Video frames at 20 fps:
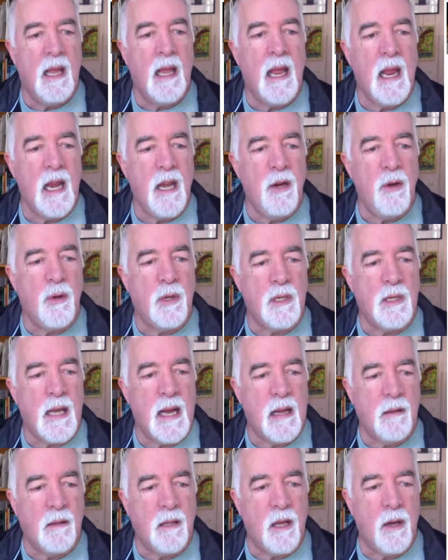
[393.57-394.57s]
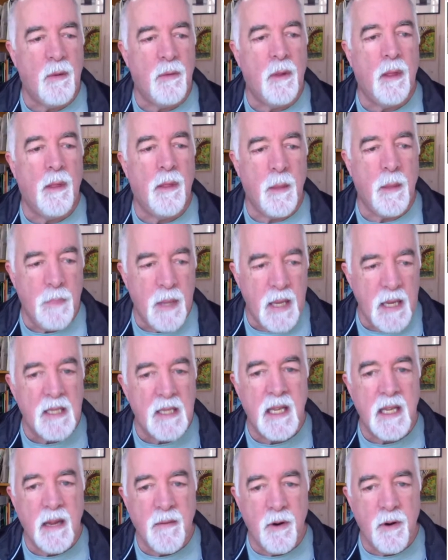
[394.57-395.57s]
and you can download the
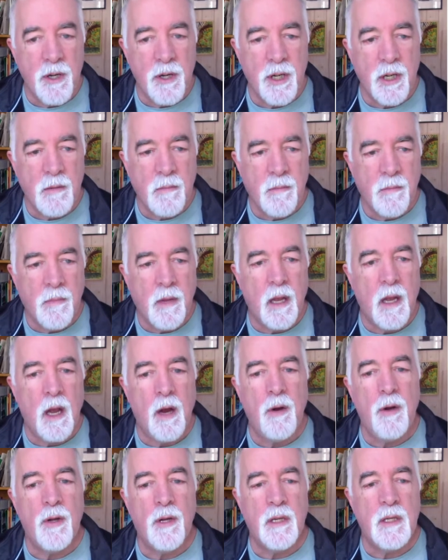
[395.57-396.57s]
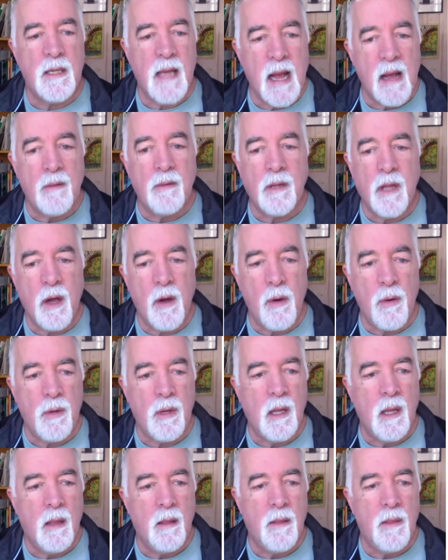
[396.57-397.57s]
PC version and you can download
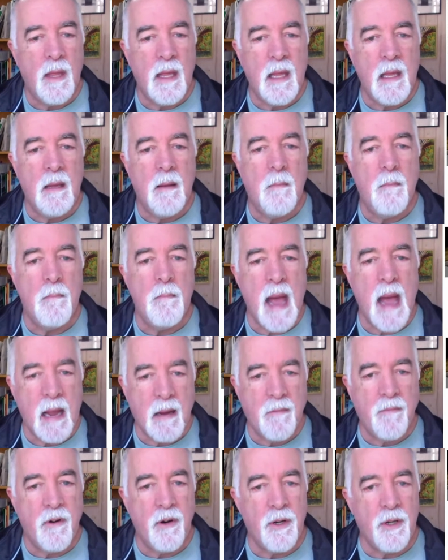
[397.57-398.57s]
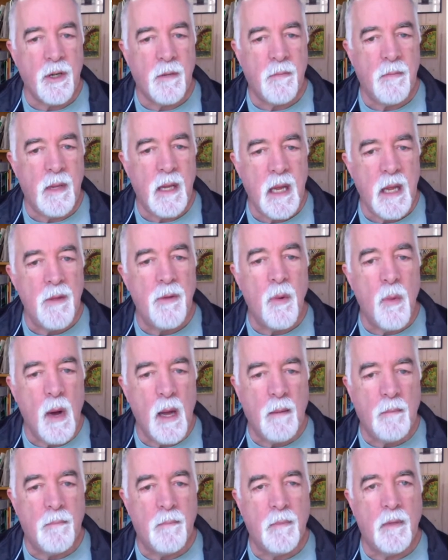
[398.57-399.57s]
the Mac version, either
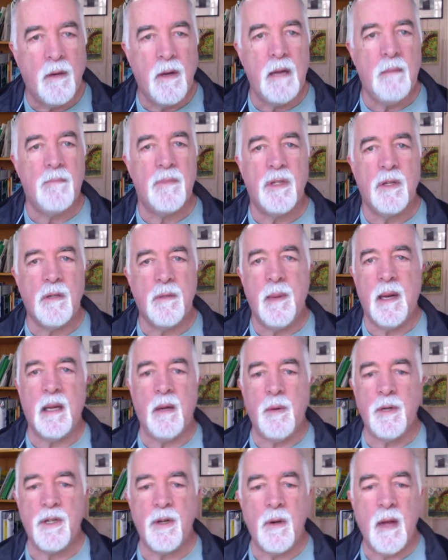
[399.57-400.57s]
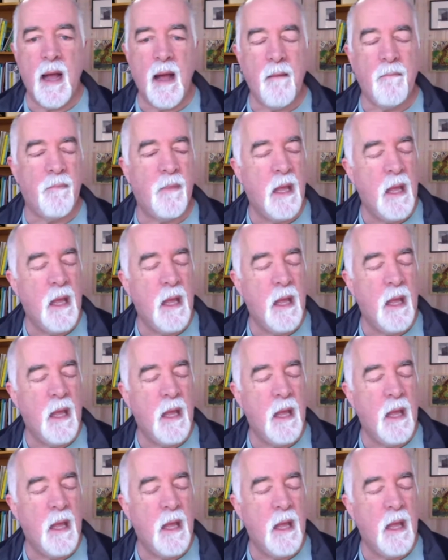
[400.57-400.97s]
one. All right, so depending on what you have.